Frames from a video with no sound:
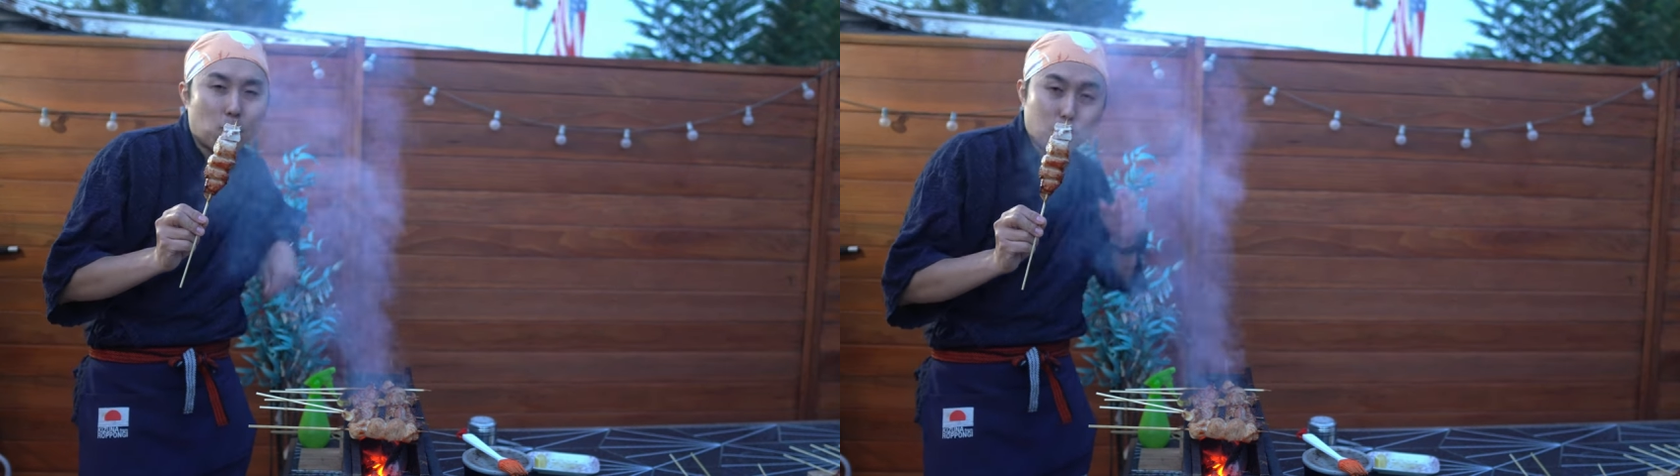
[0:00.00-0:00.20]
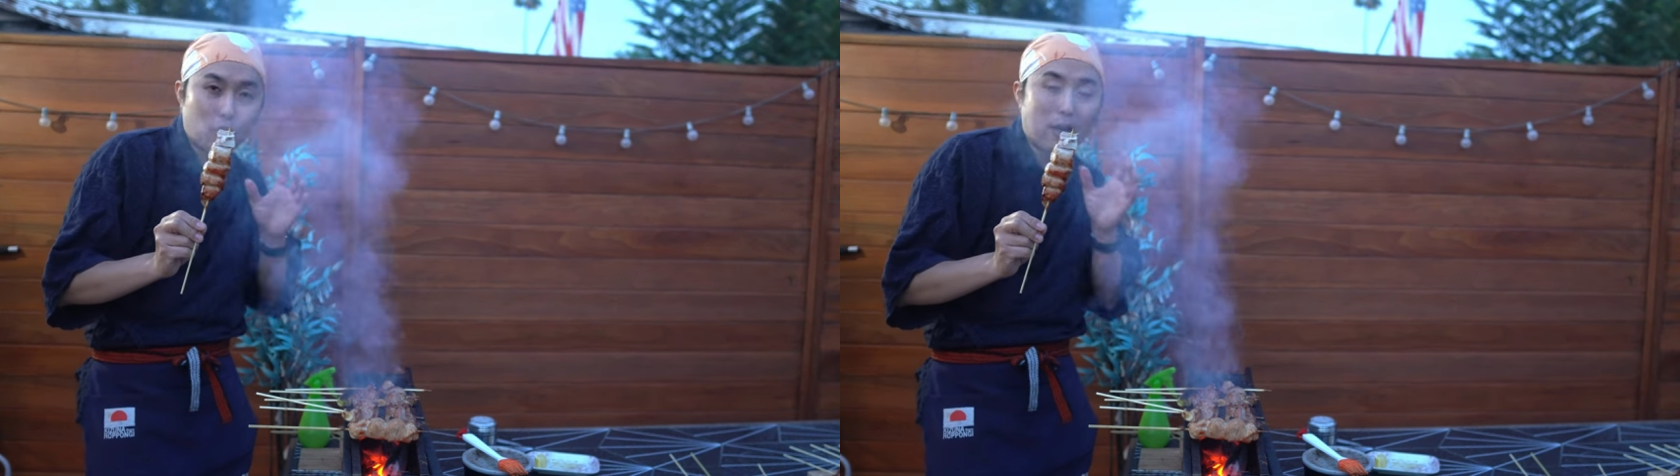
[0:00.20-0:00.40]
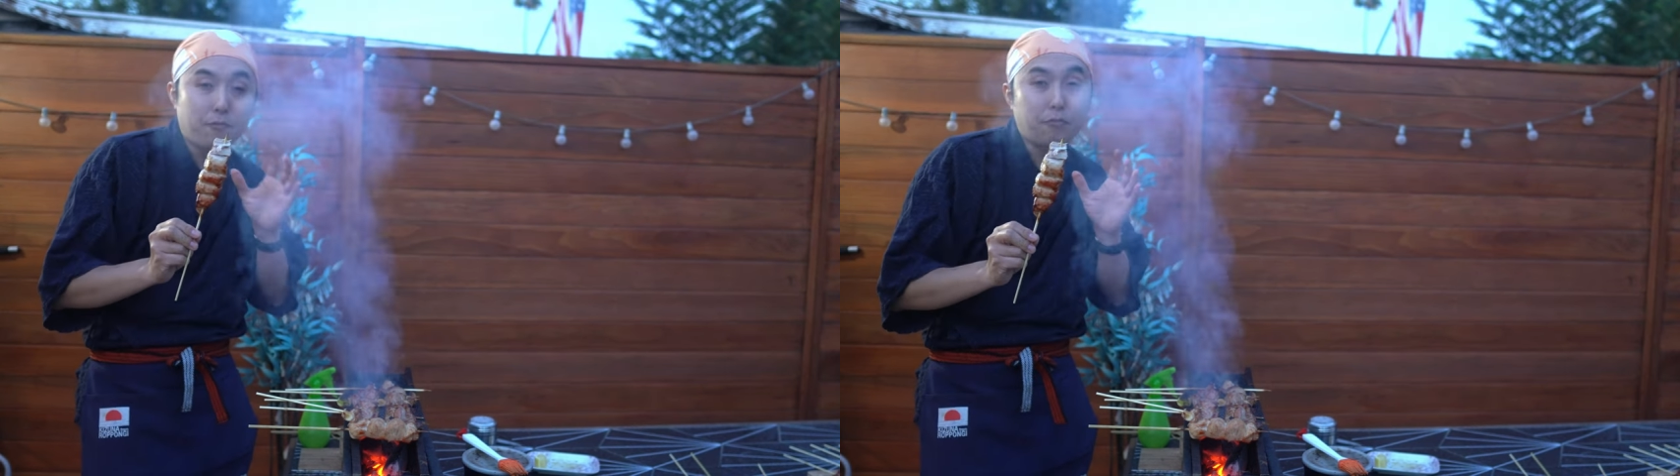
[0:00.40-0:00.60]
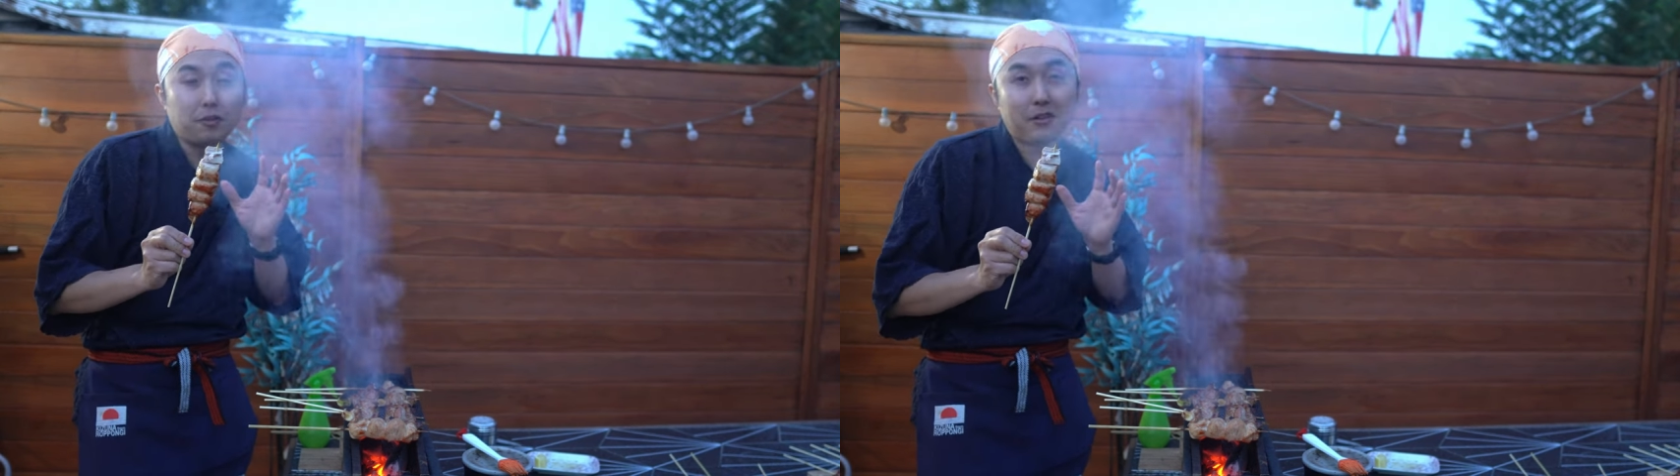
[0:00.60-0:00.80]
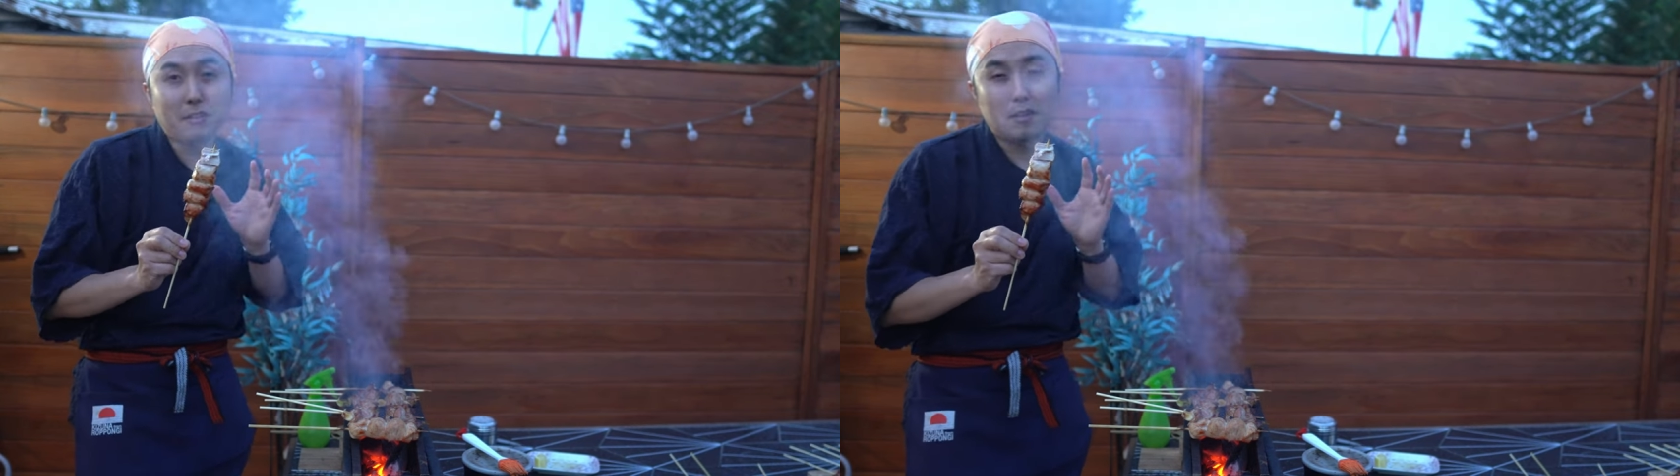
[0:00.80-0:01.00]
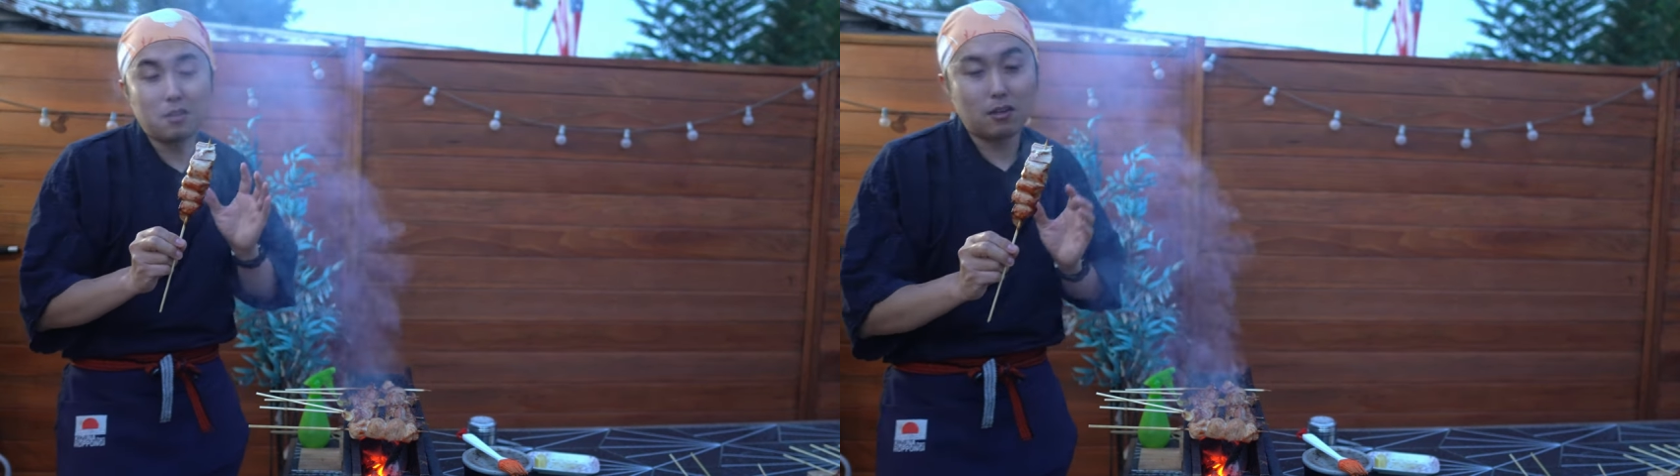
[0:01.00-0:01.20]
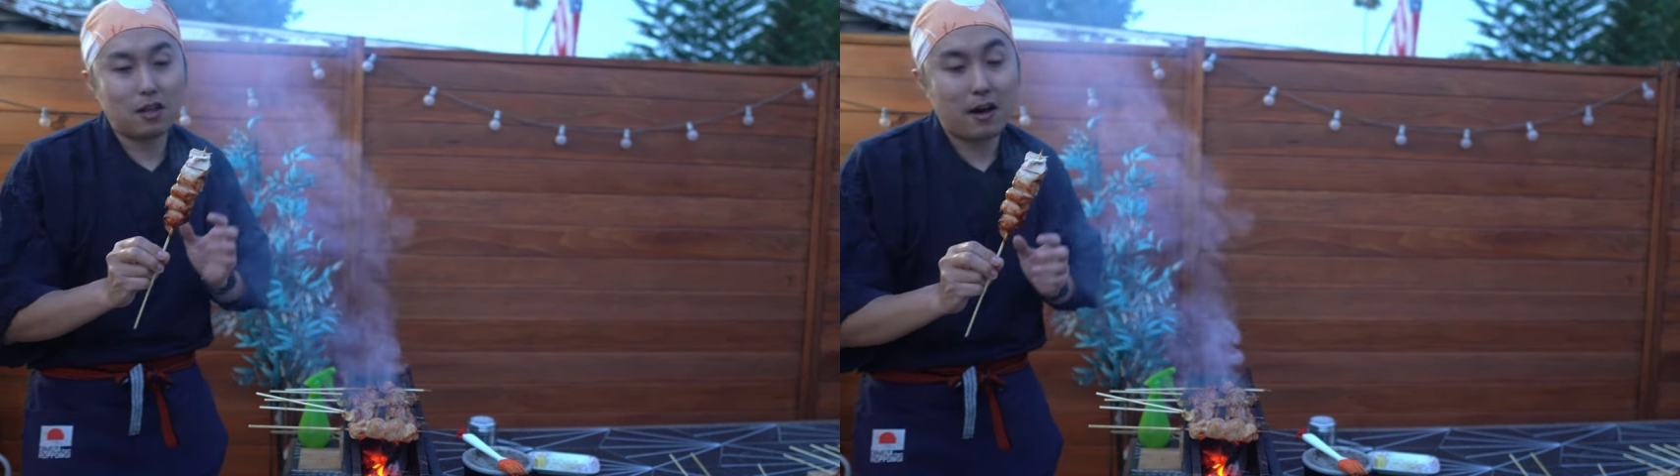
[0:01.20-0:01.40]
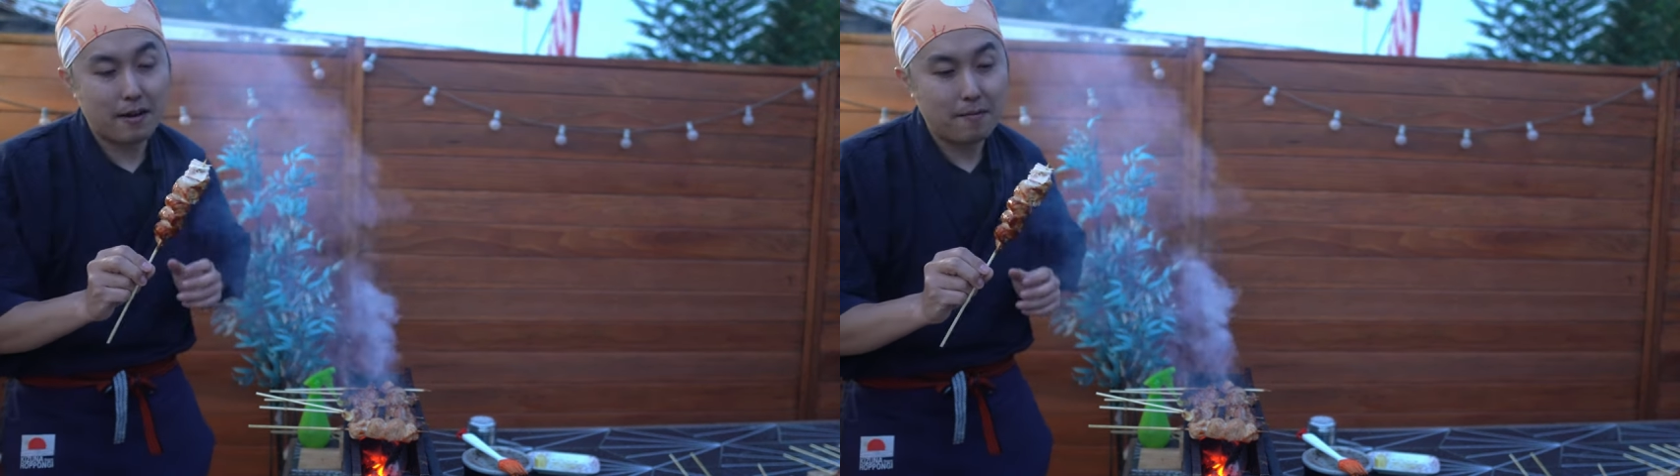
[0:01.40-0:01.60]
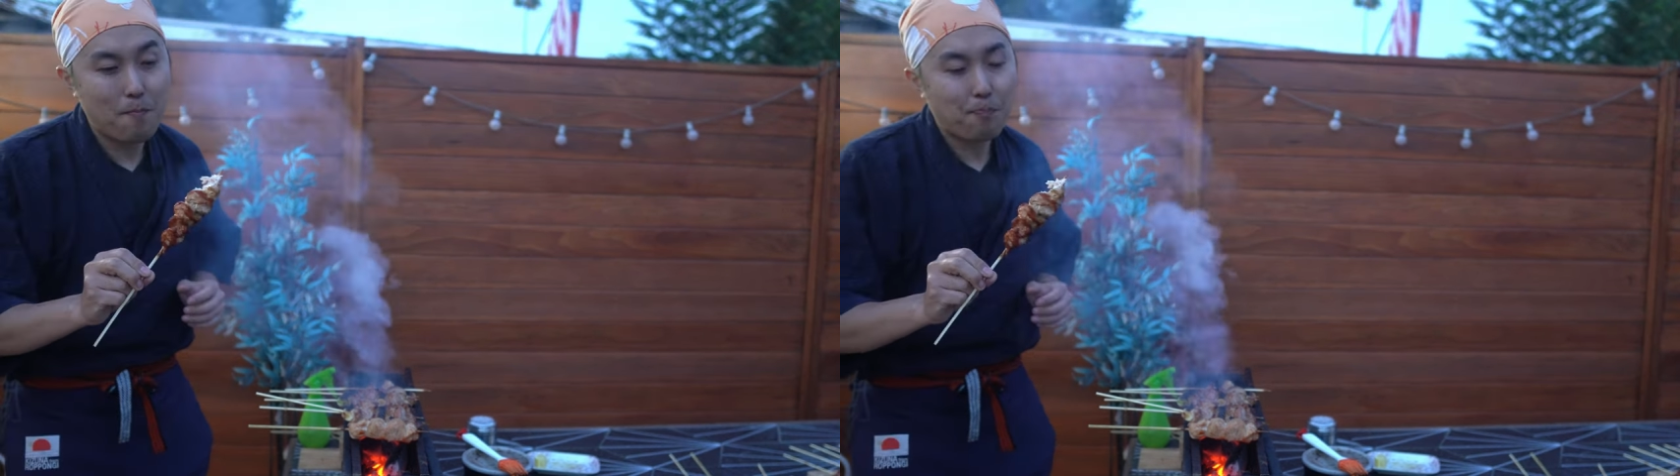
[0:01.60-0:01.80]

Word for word: dry feeling than the thigh,